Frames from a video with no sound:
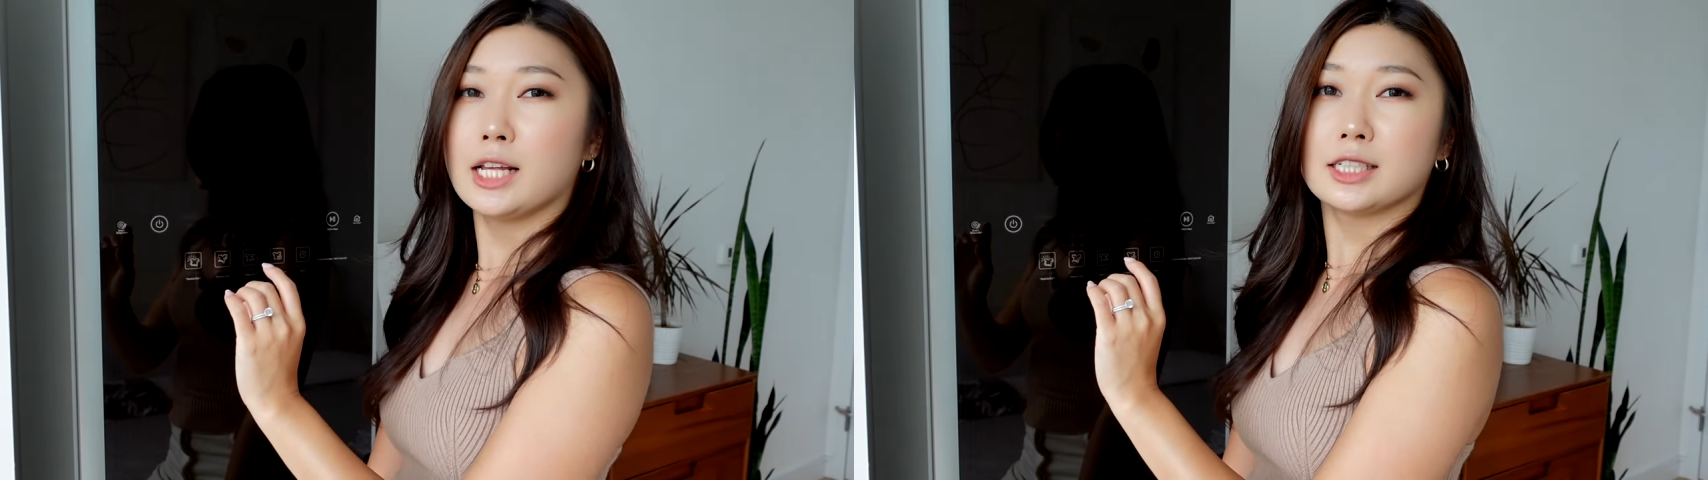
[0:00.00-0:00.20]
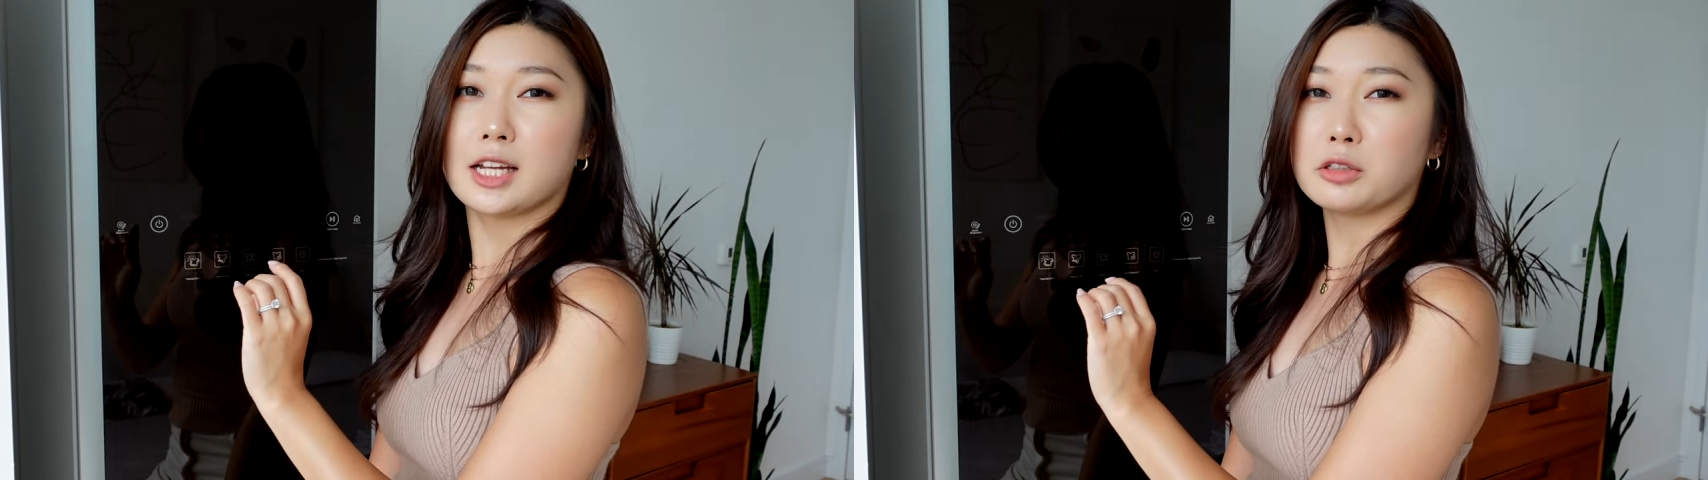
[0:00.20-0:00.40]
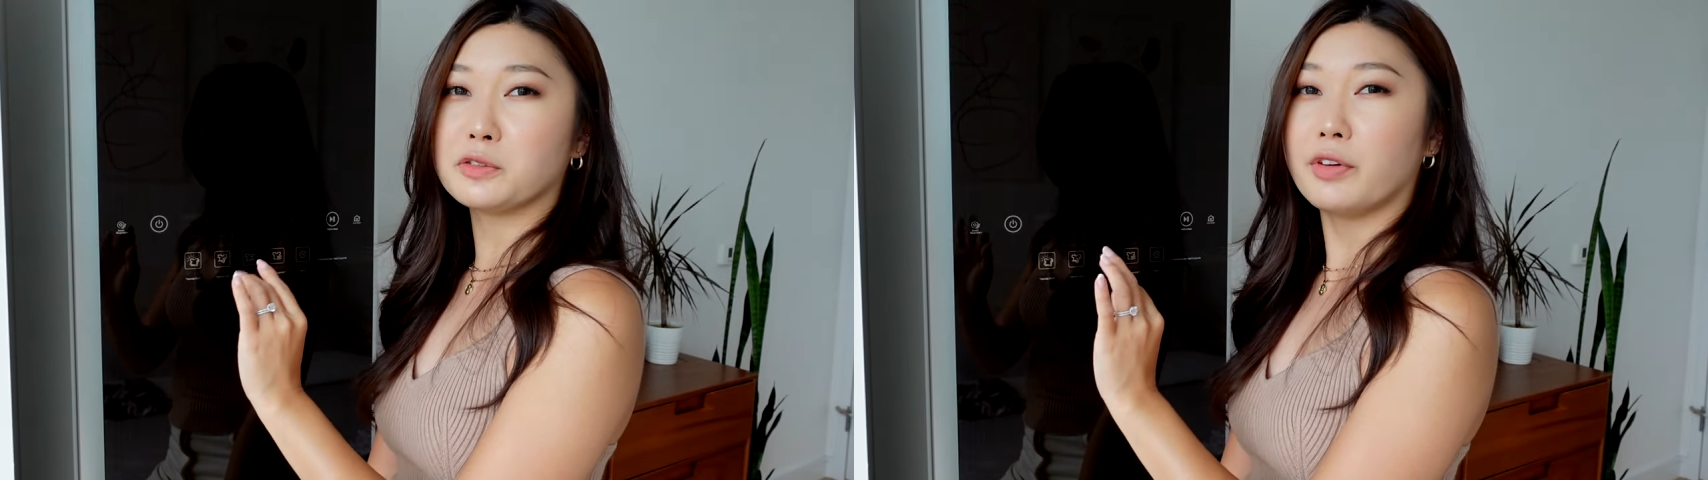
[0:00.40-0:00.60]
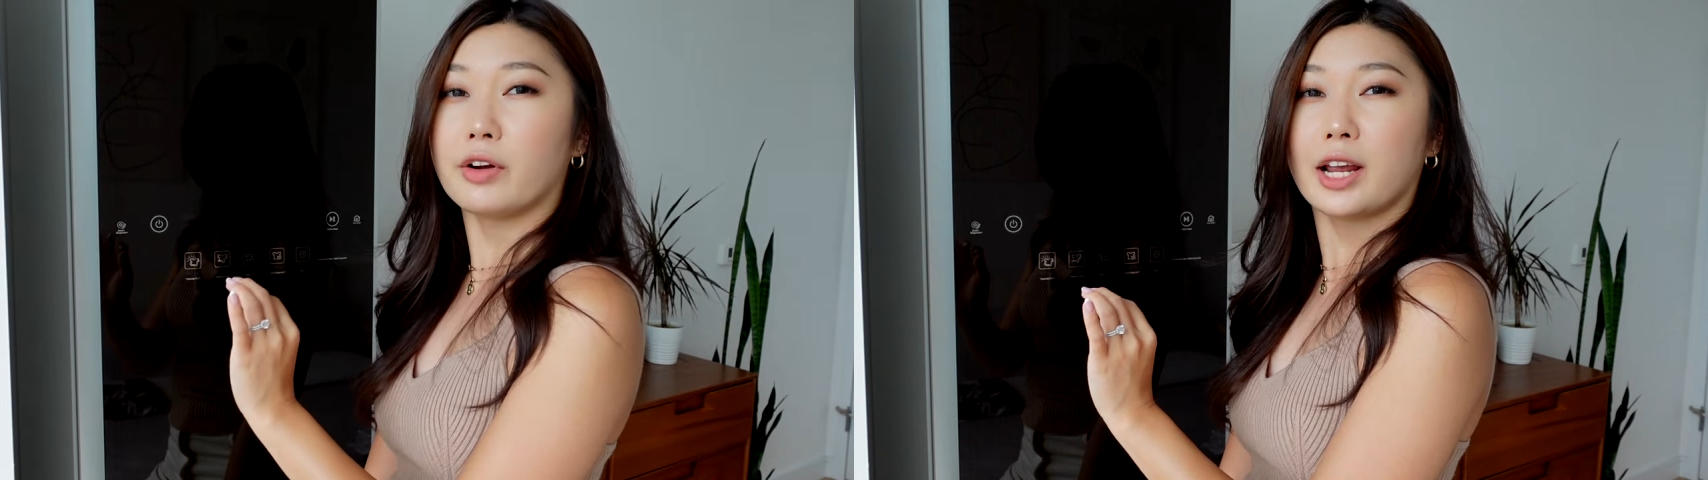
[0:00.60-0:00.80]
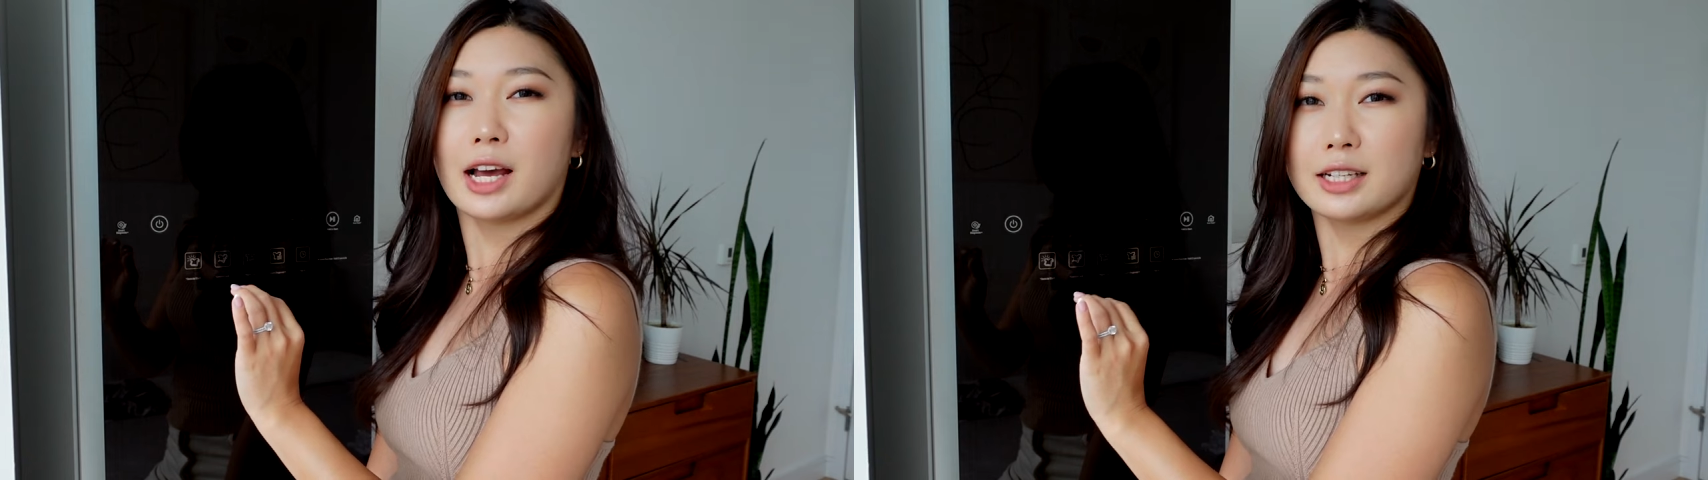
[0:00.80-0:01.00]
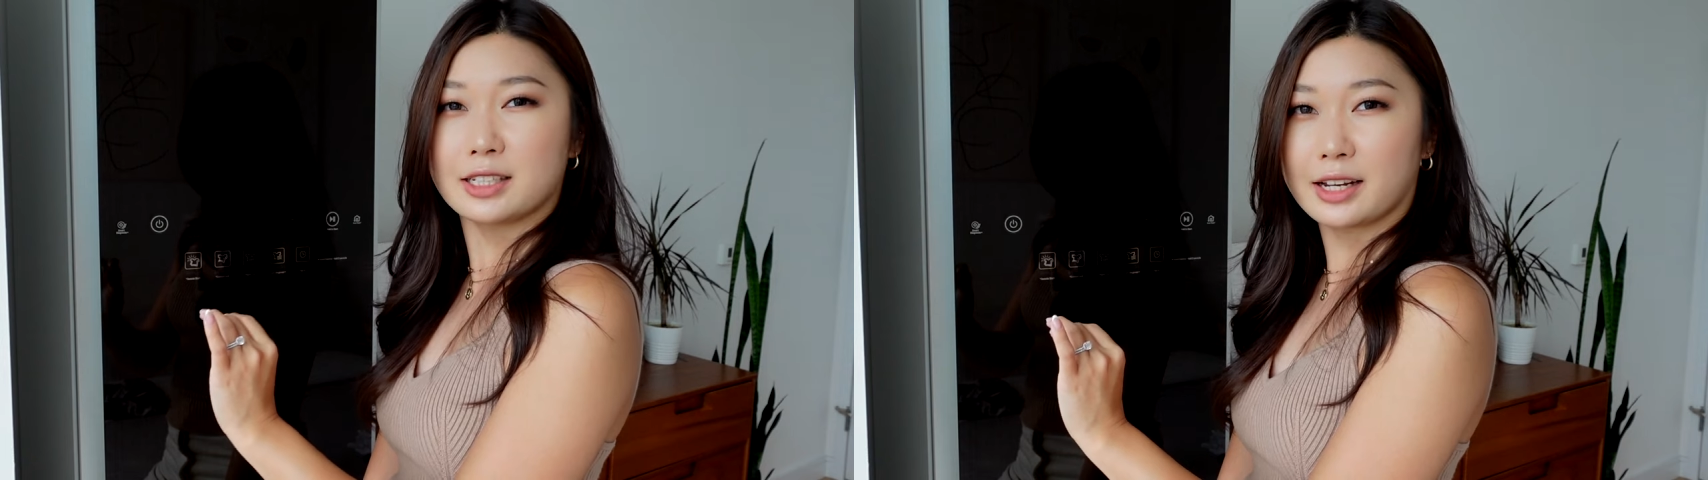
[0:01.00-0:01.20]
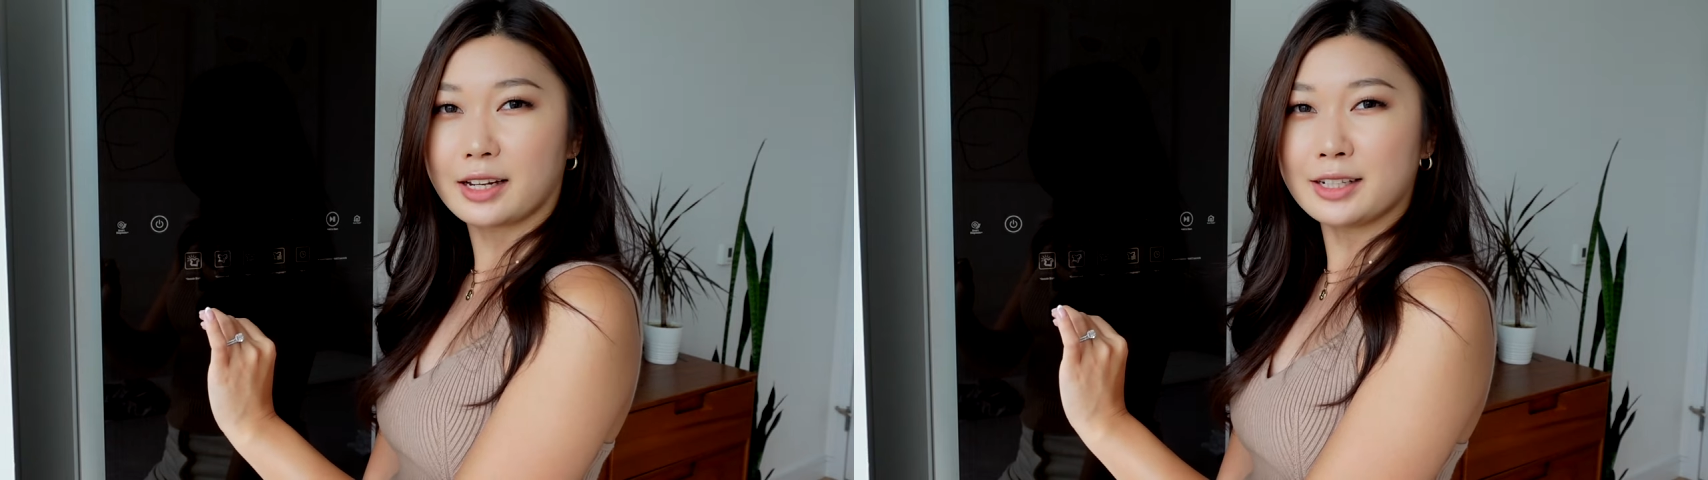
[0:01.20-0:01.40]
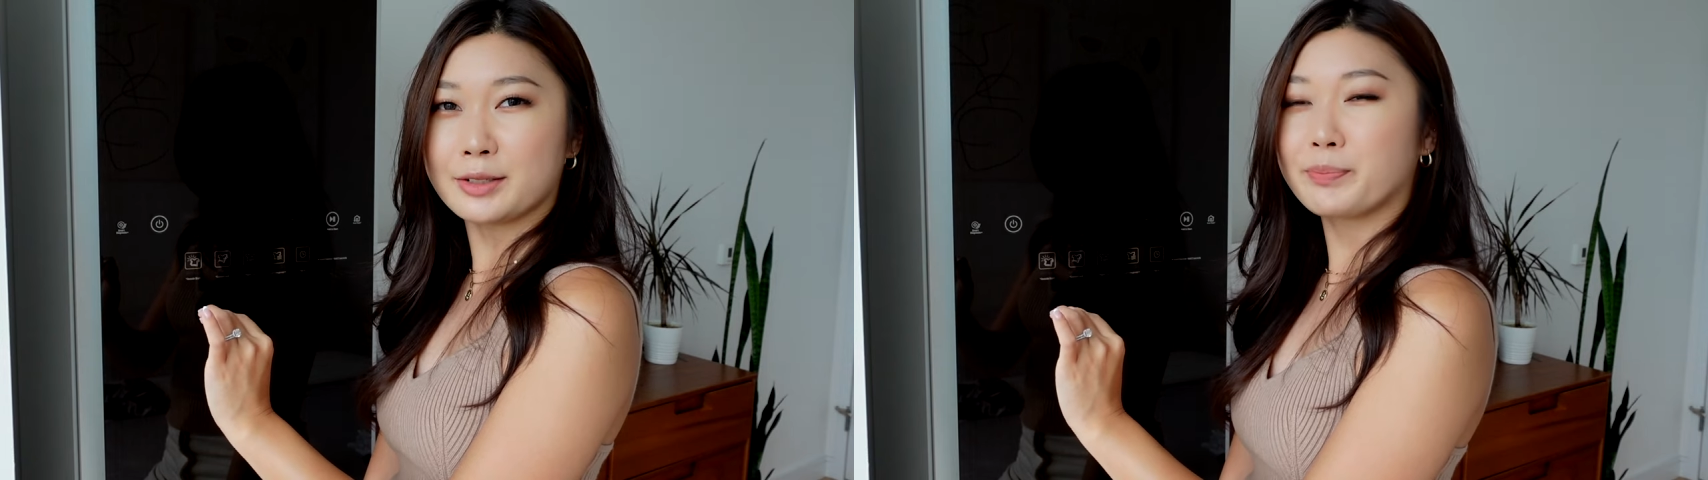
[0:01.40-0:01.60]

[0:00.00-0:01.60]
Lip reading: sounds very high tech.